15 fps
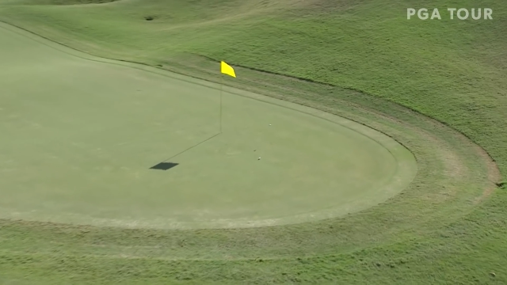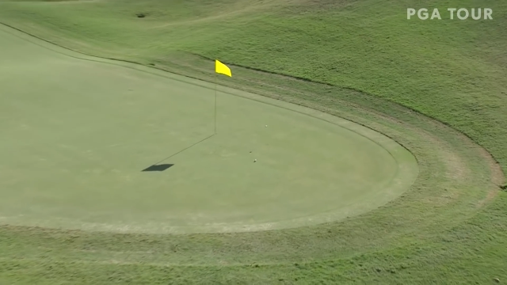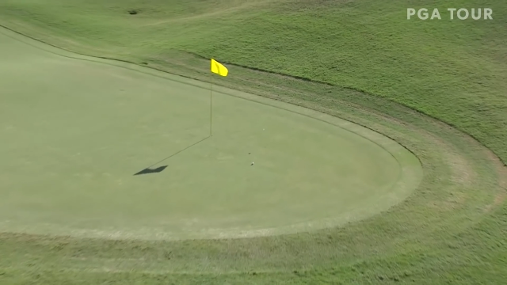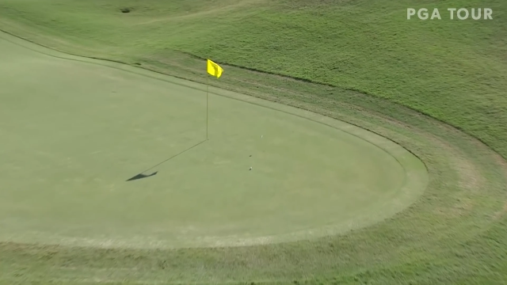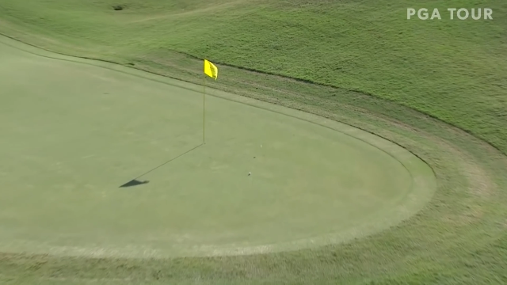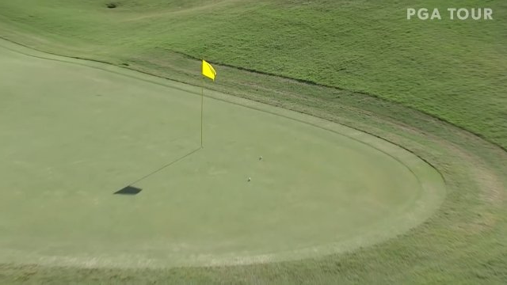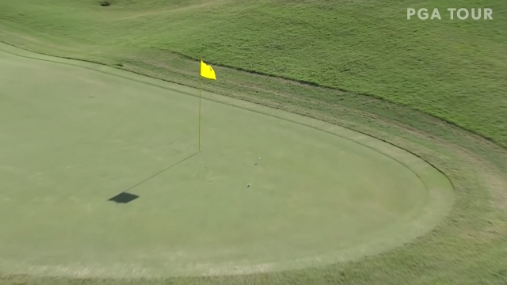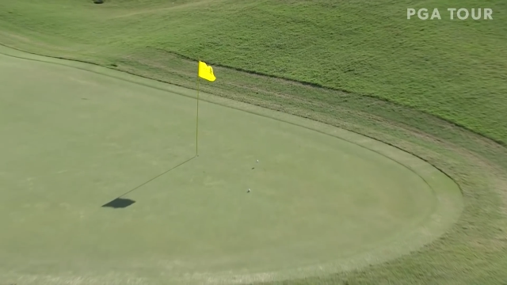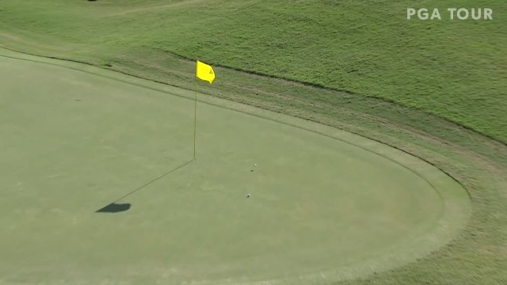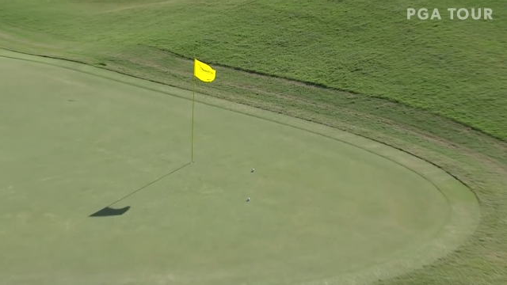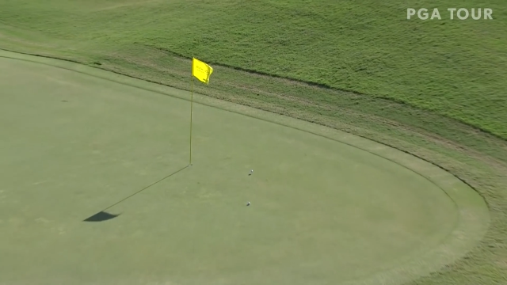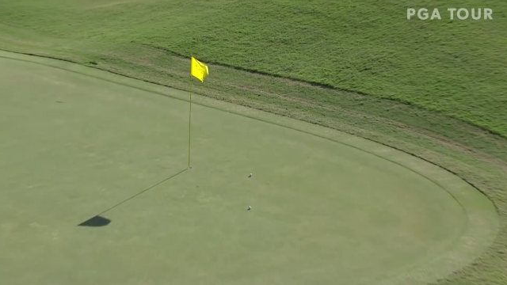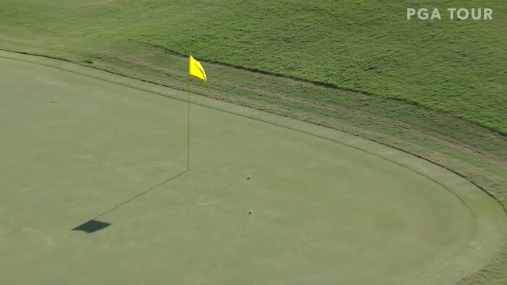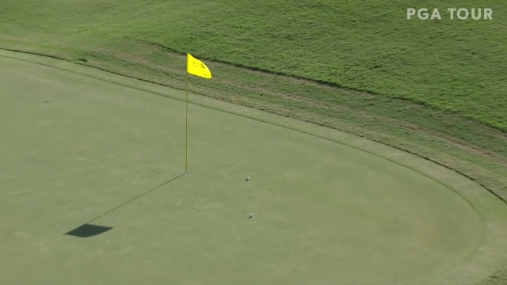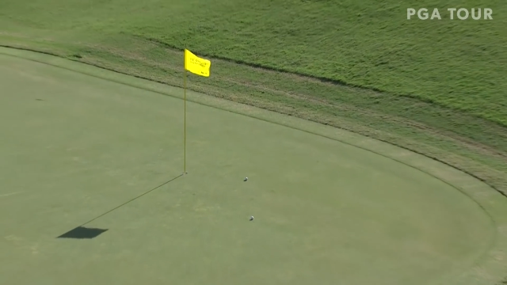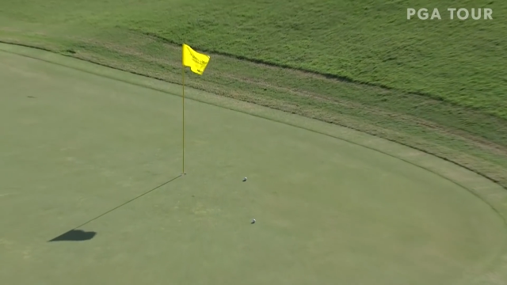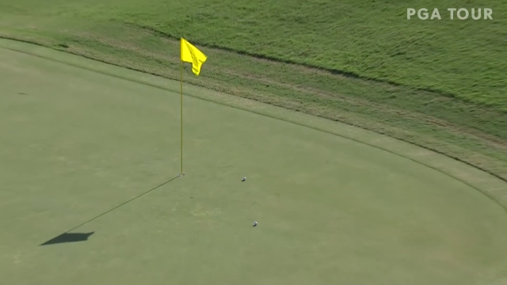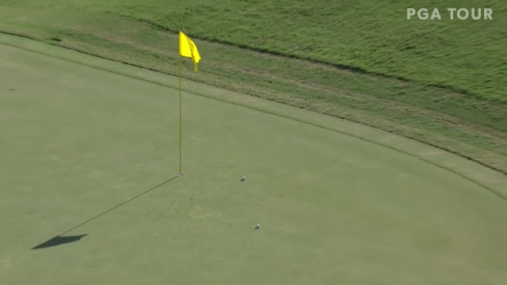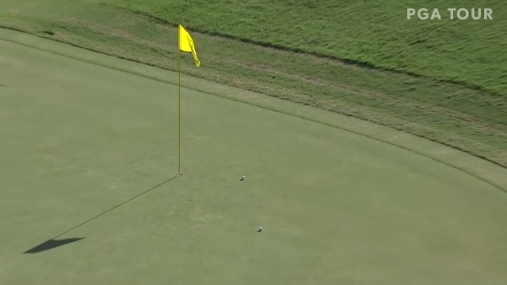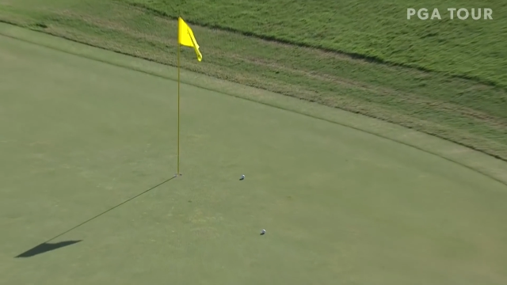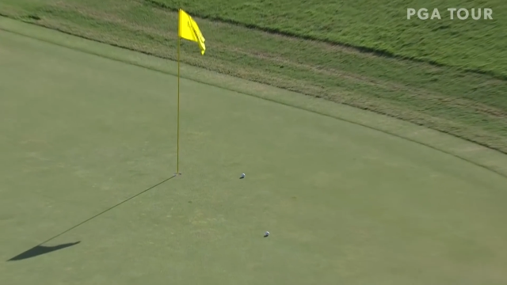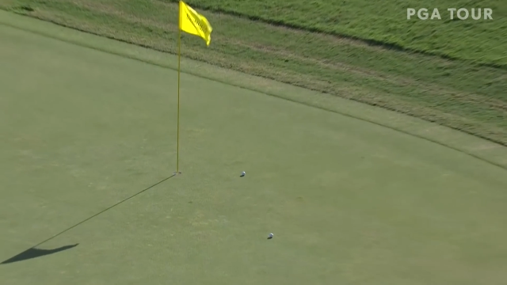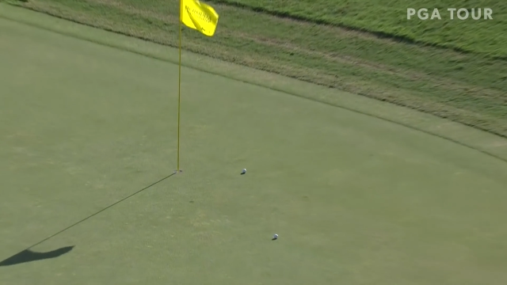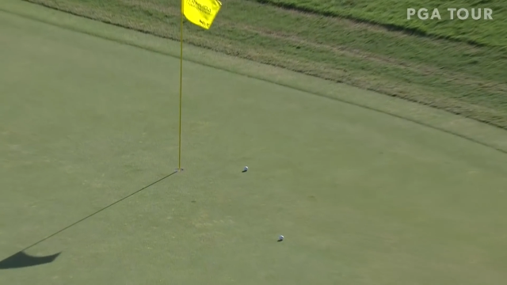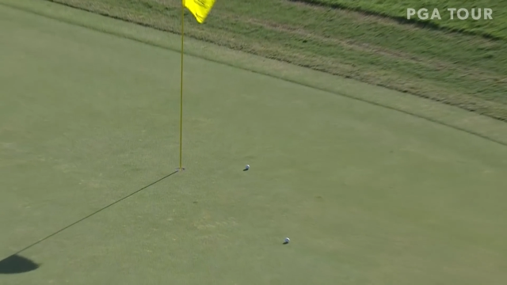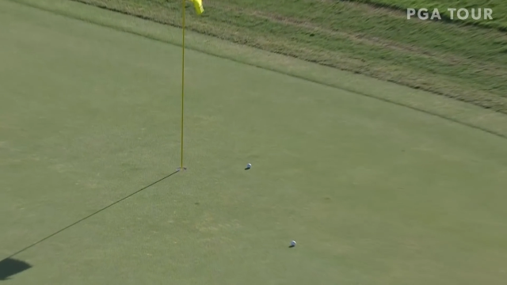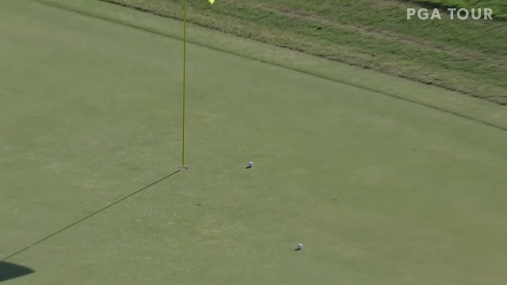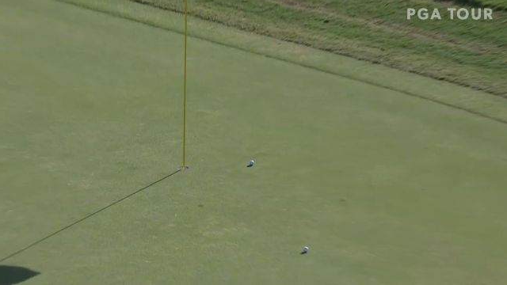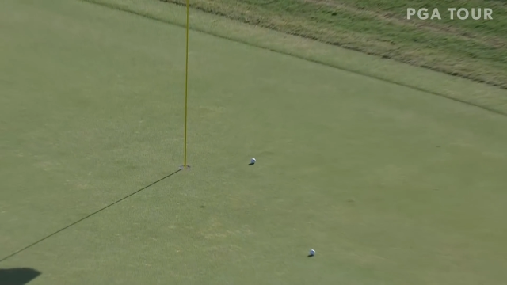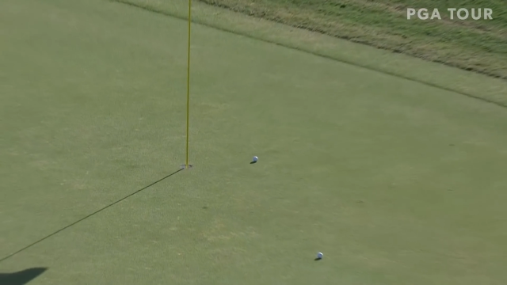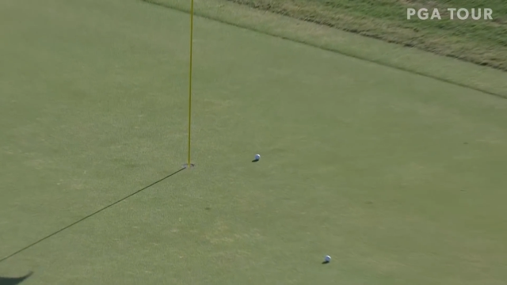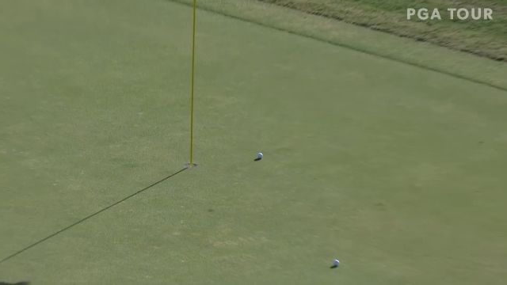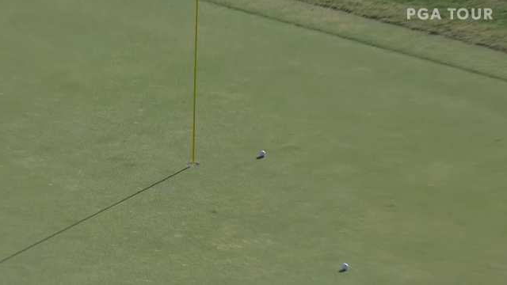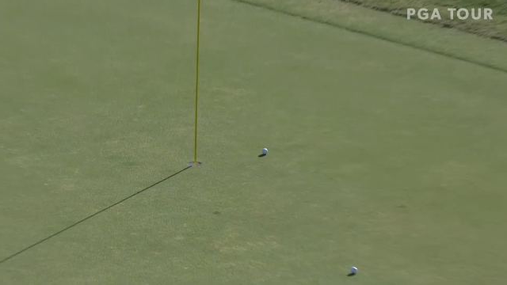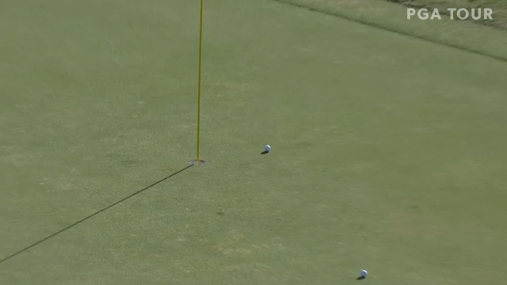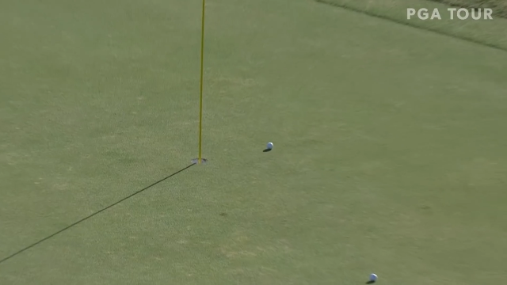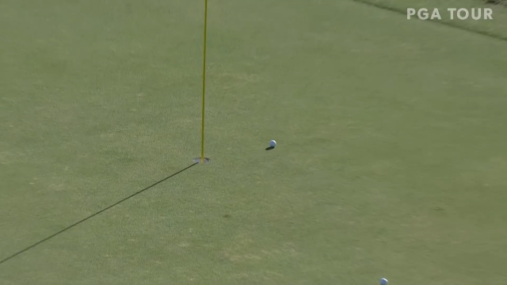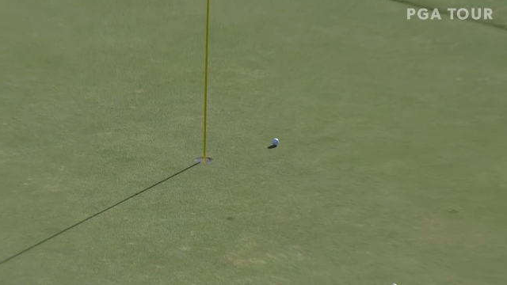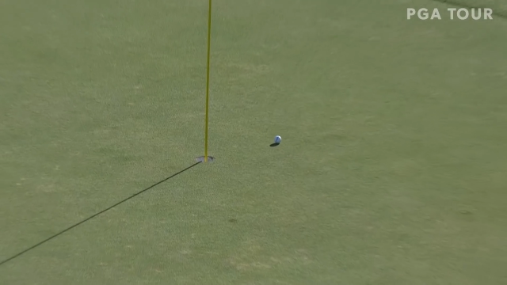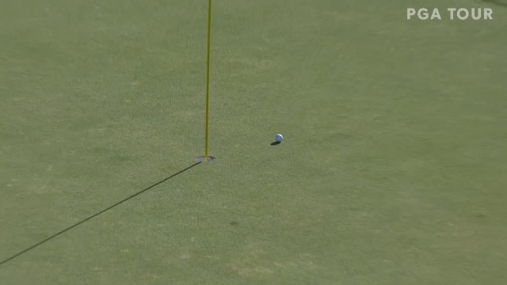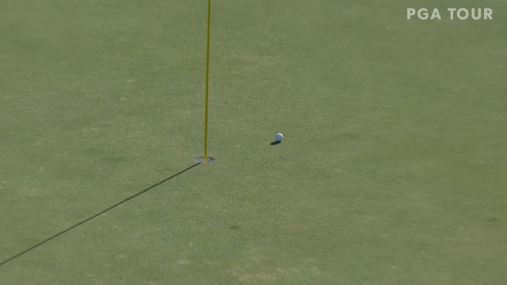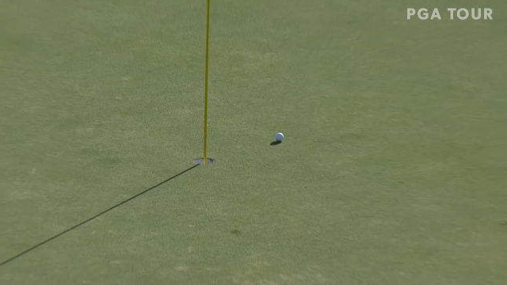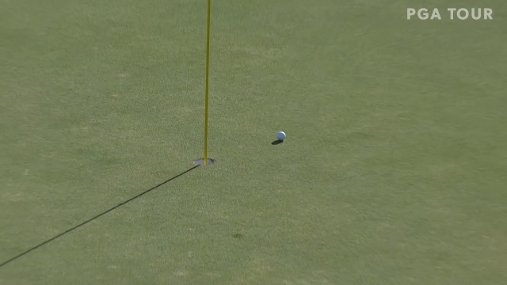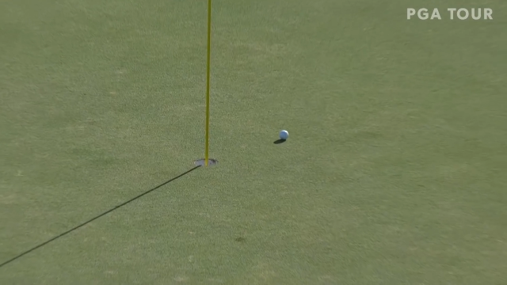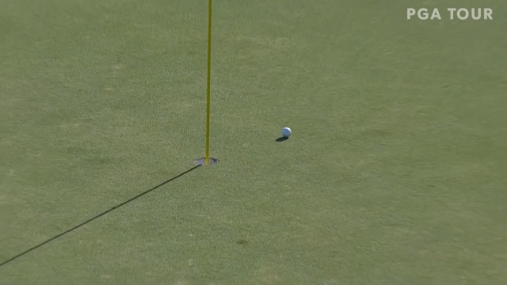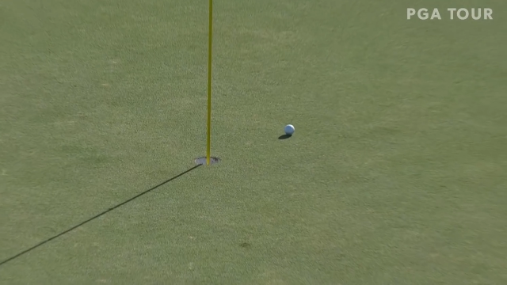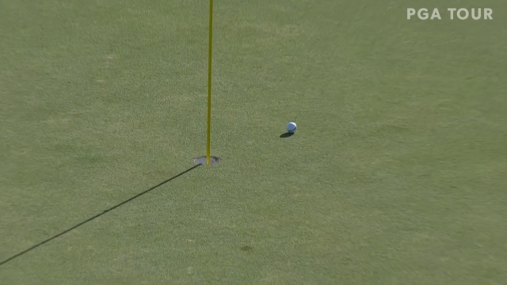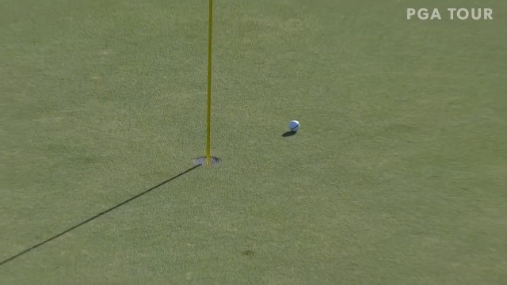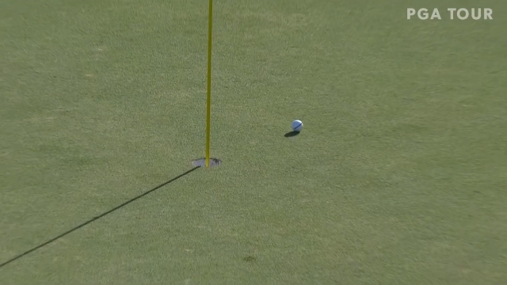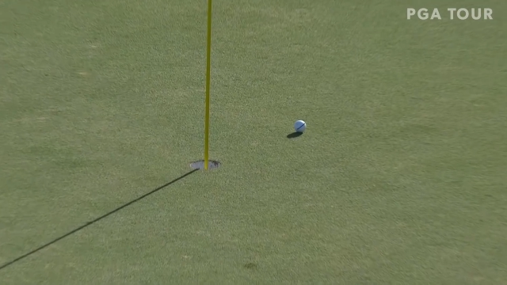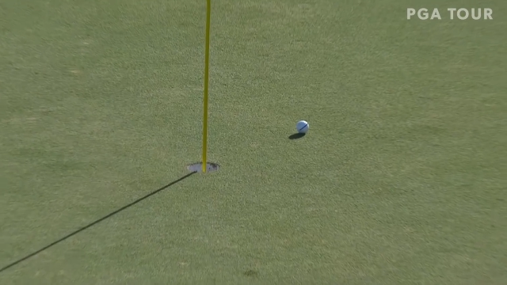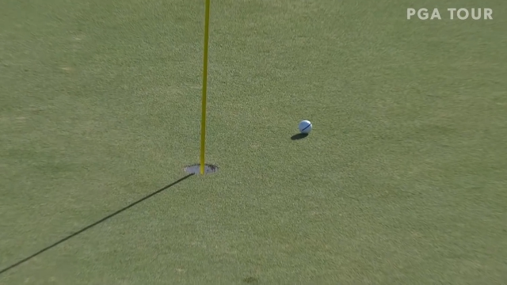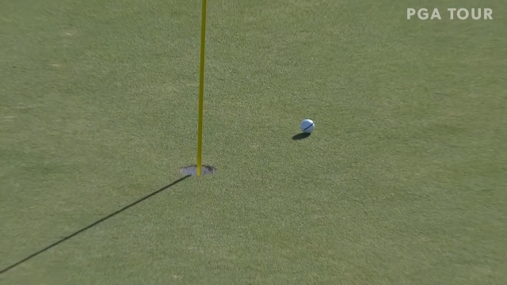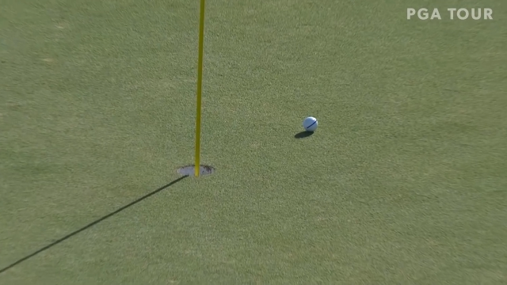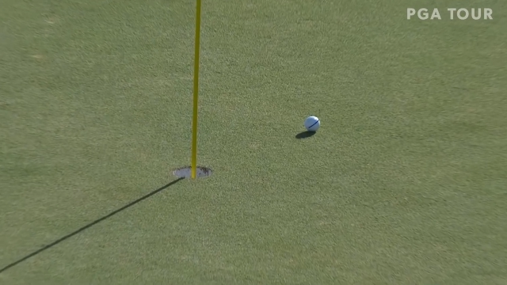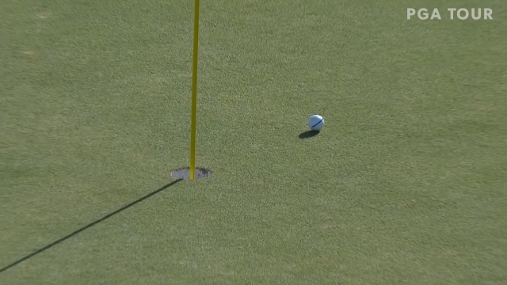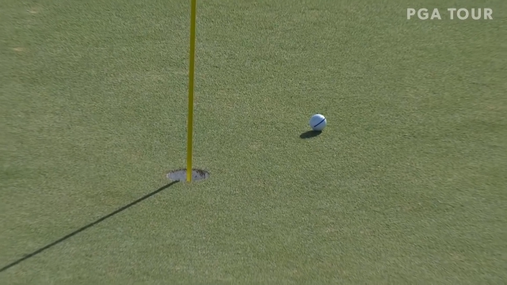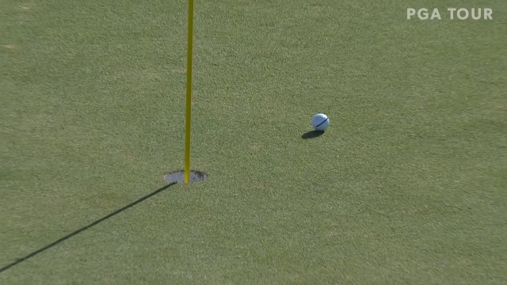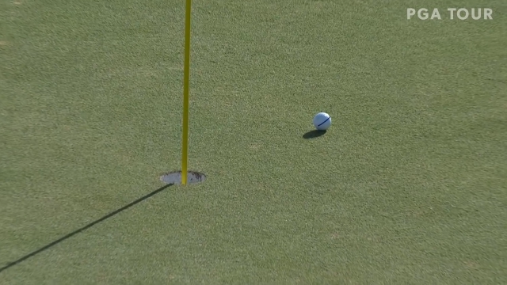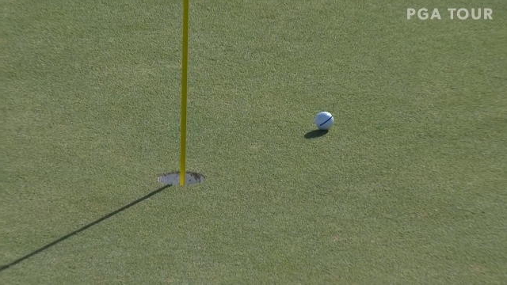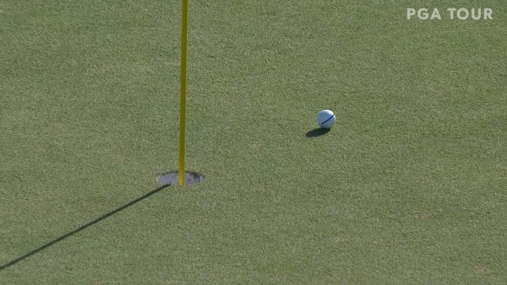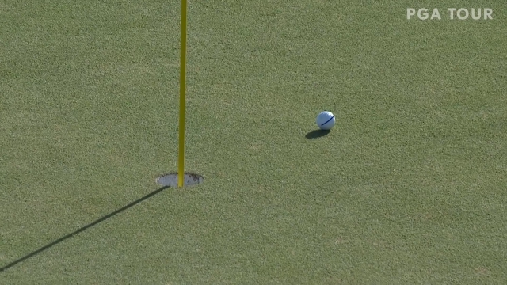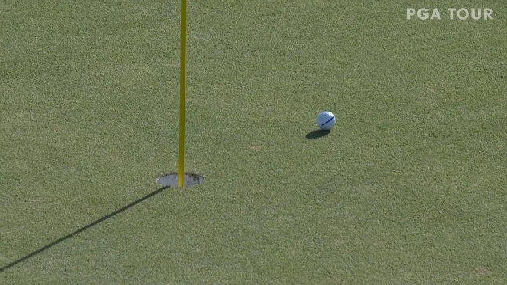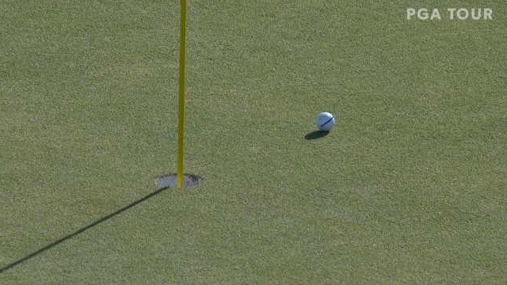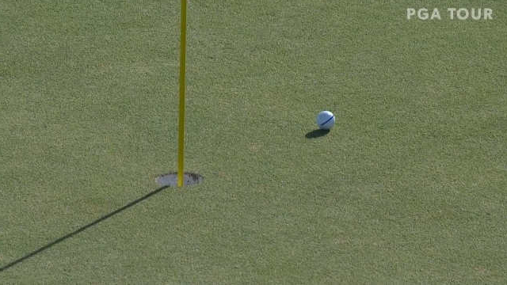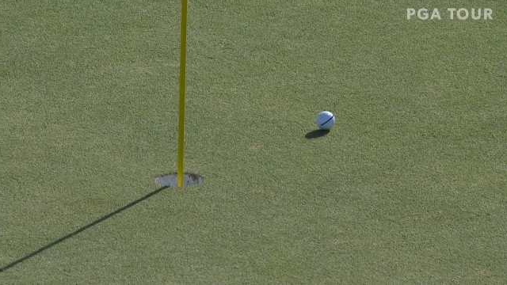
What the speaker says: Nobody's mouth can be seen.